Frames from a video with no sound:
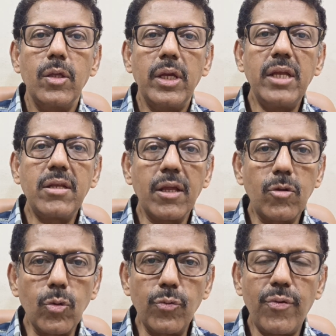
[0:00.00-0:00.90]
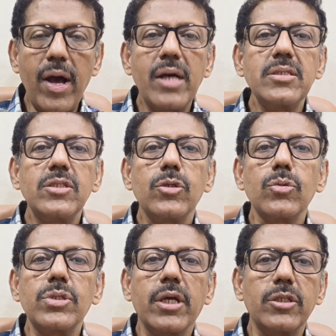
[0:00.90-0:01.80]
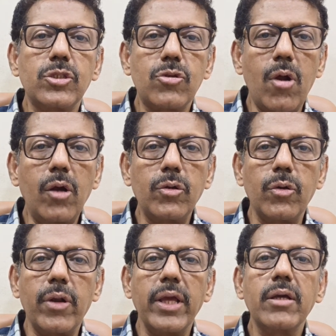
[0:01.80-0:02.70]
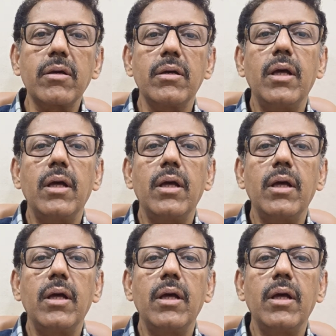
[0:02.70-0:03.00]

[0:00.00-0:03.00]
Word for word: Eating too fast, using a straw to drink